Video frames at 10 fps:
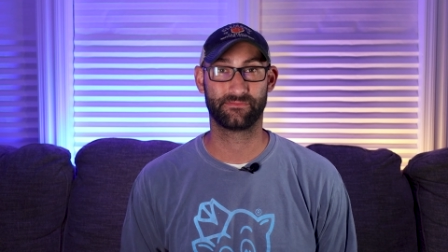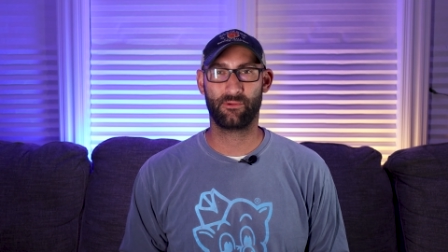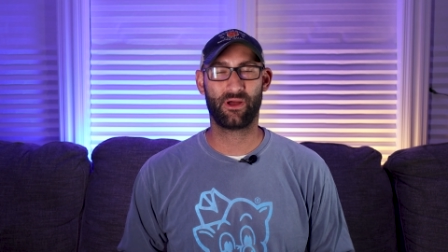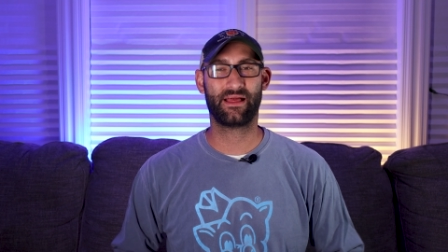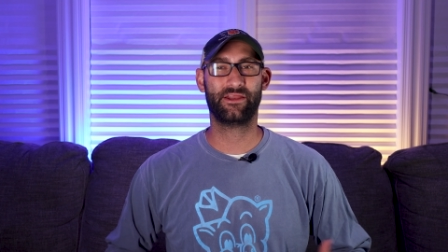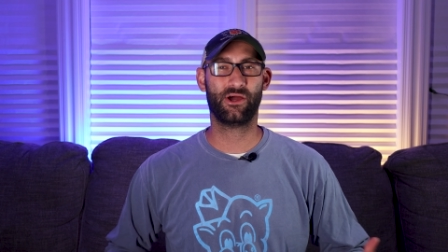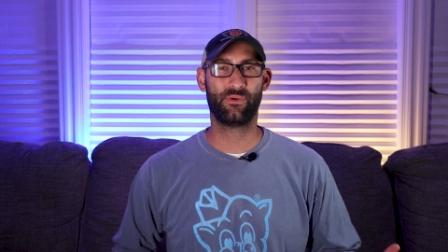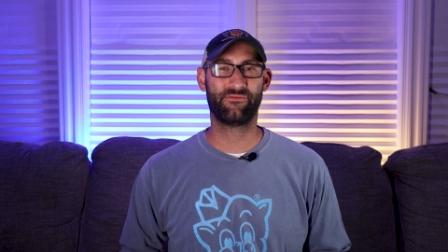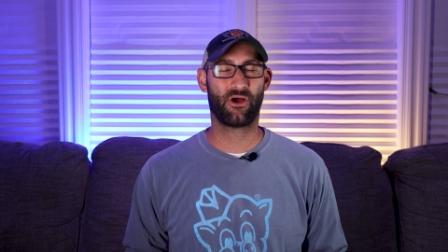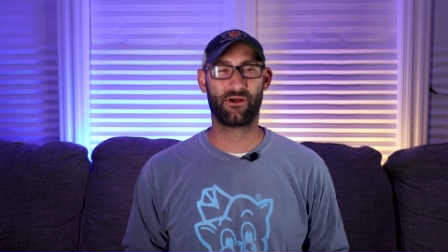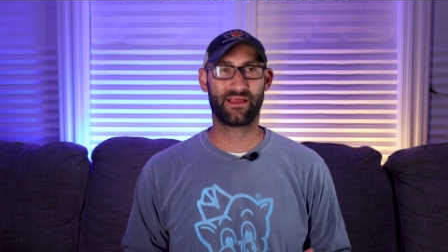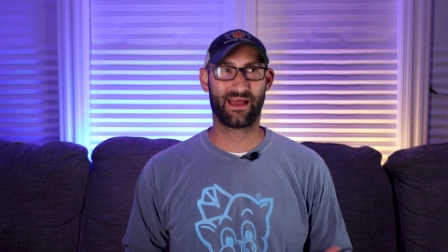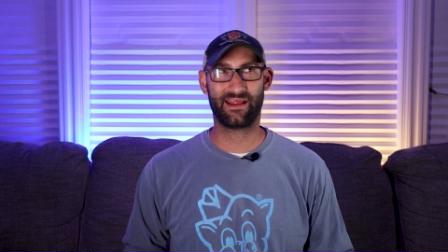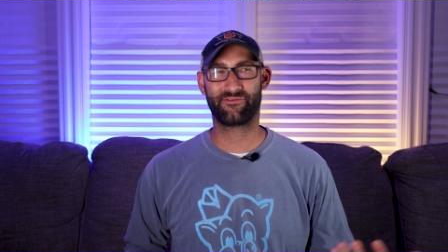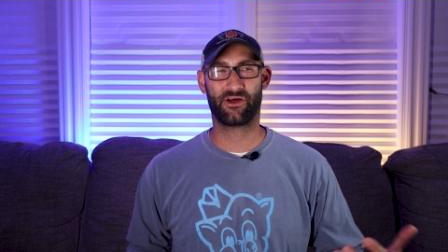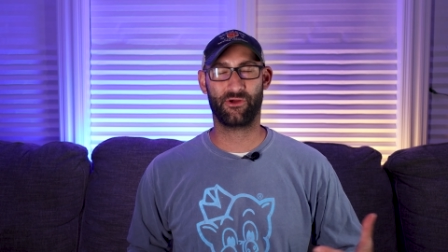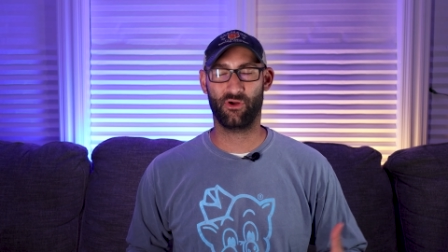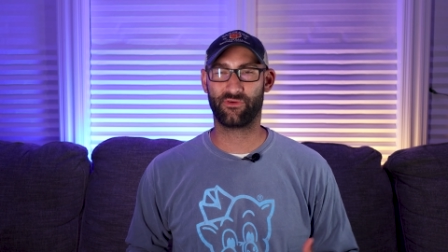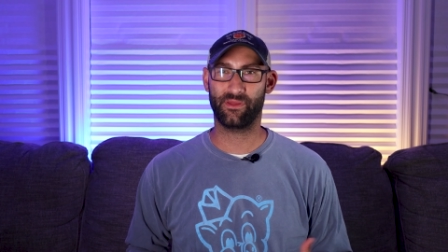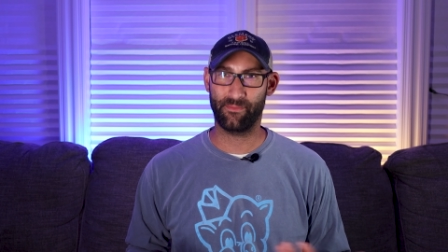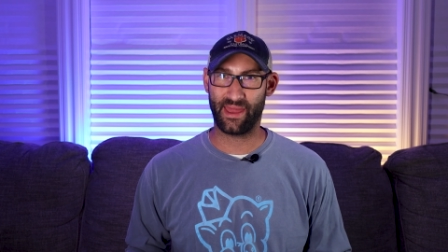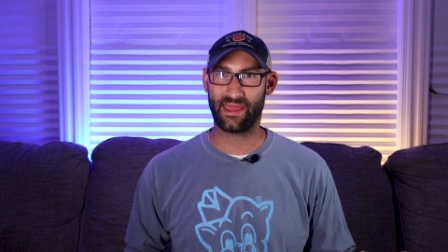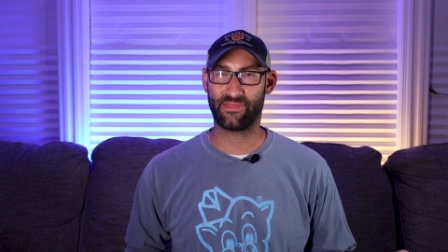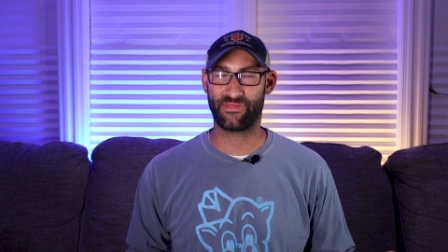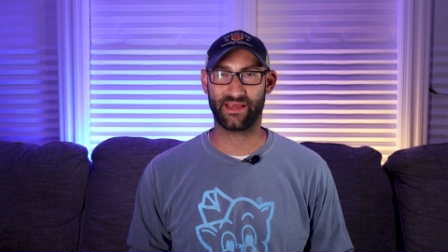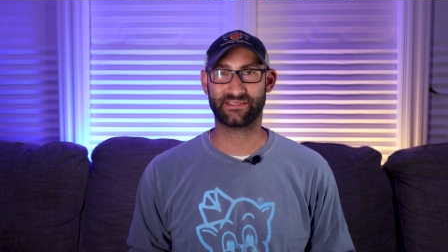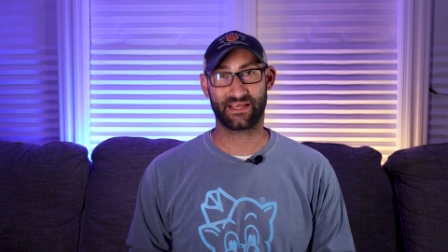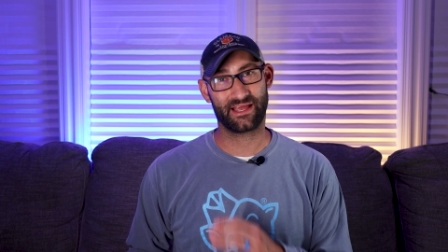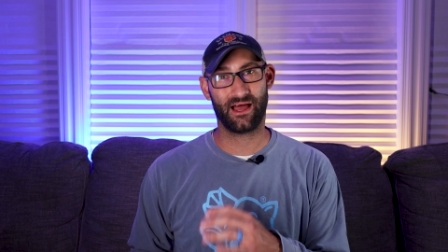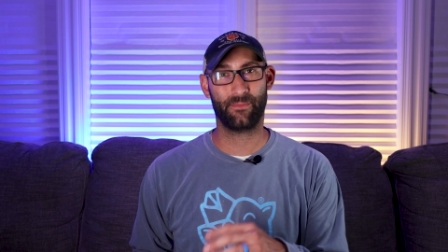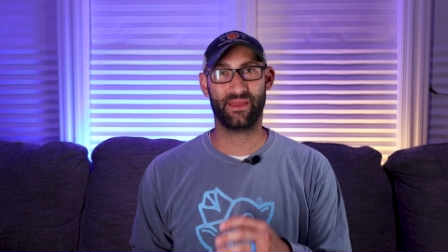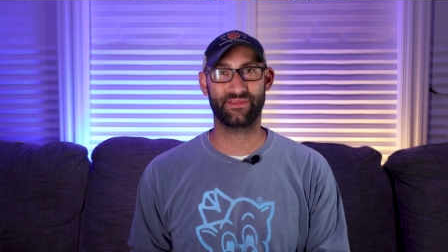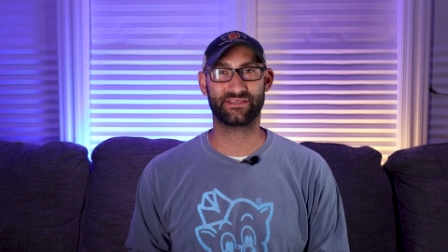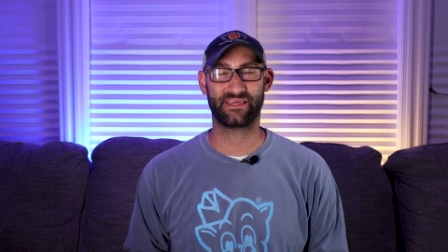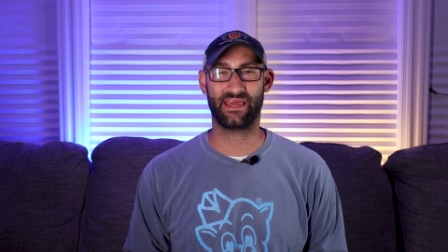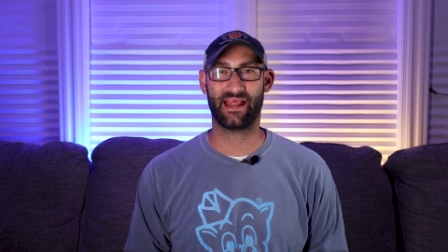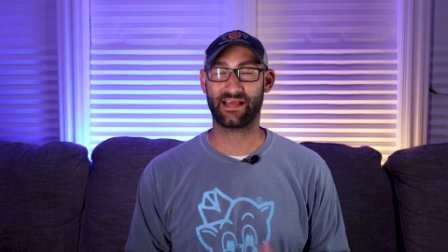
And while I know we've already kind of gone over the main things that come in this kit,